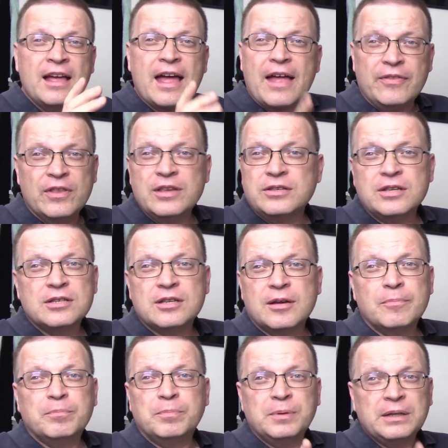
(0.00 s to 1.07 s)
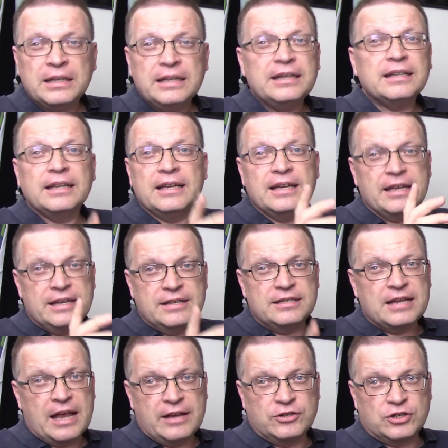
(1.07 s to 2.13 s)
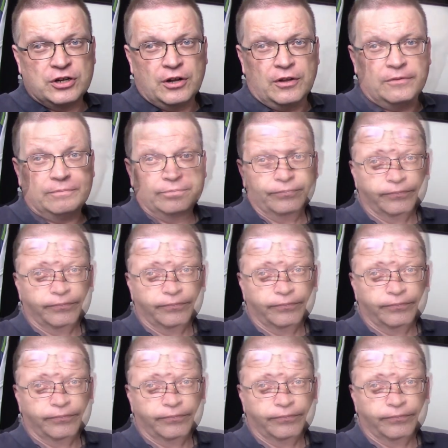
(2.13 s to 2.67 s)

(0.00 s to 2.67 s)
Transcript: and this is completely intentional.